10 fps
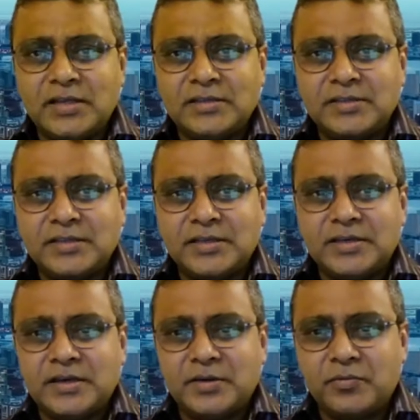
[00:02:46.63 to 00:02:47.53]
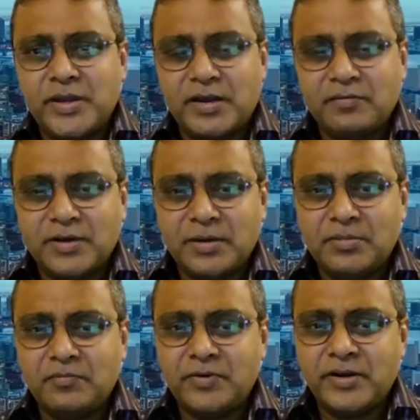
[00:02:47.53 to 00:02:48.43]
I think uh, we have come
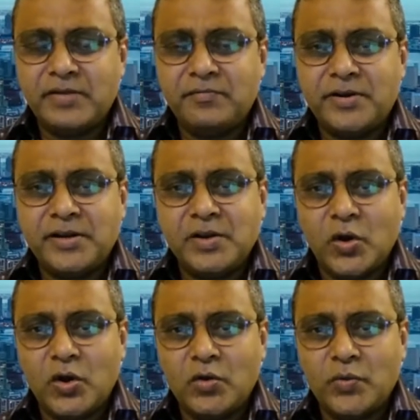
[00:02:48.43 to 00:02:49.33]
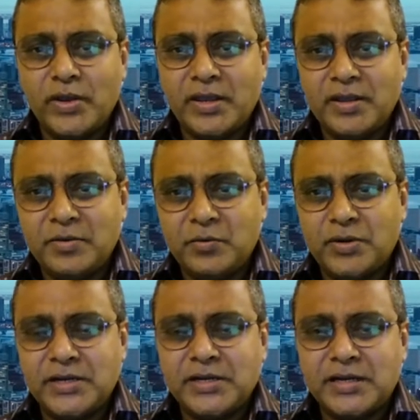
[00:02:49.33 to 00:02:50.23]
a very very long way
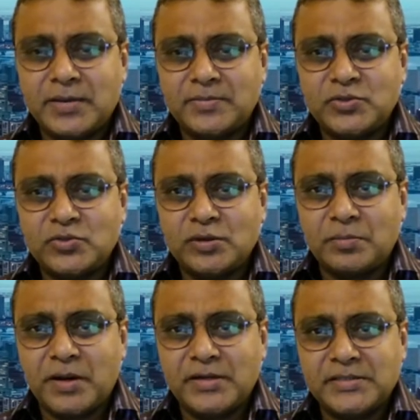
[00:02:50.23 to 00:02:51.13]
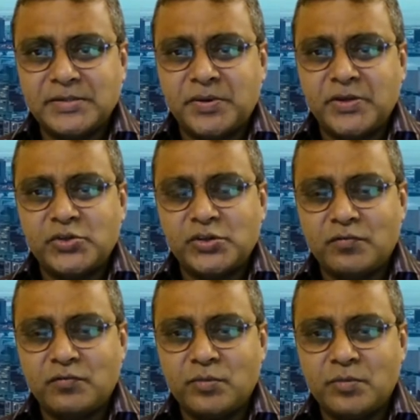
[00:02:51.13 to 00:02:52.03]
when it comes to the participation
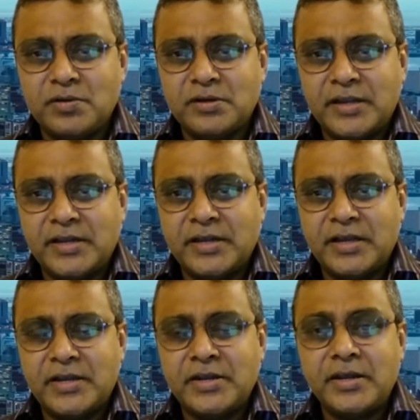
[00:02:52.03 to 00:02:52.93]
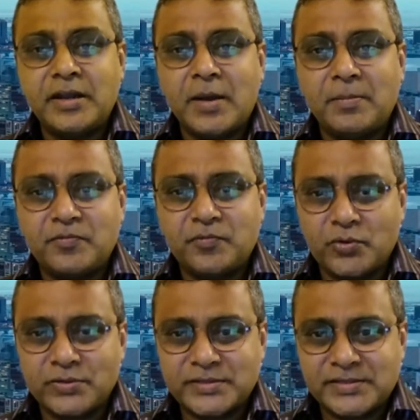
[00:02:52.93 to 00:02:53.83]
of women in the Indian armed
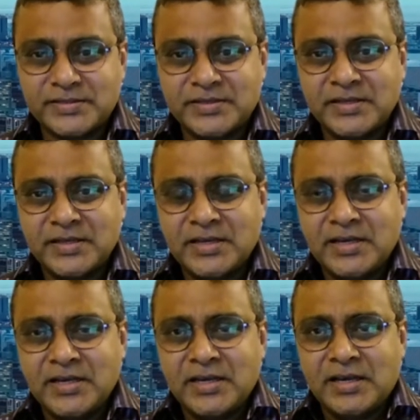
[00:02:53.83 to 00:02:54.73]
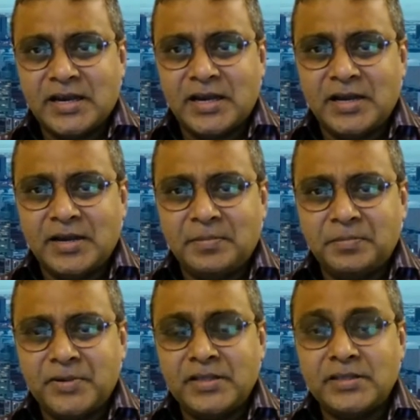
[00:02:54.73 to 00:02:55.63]
forces. Uh,
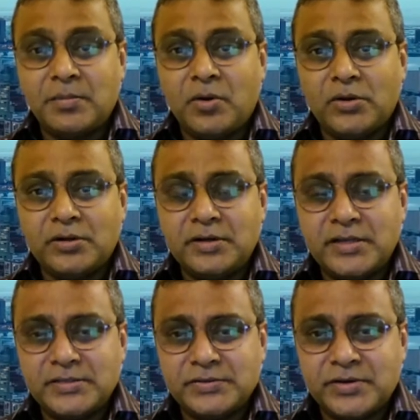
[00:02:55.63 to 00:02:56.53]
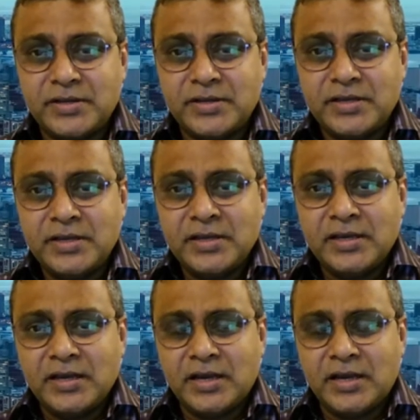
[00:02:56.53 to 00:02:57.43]
in the modern history,
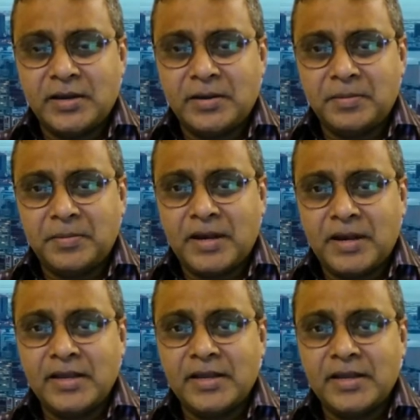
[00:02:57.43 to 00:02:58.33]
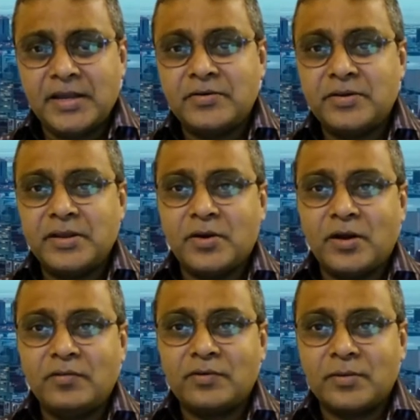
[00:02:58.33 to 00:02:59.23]
uh, I can recall
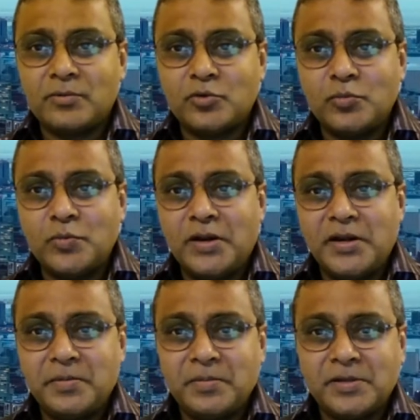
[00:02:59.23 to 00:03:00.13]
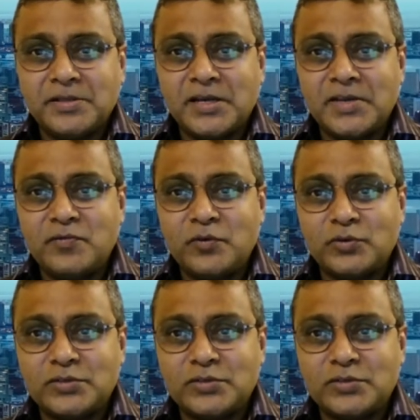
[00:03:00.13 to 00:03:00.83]
from Khub Ladi Mardani Wo To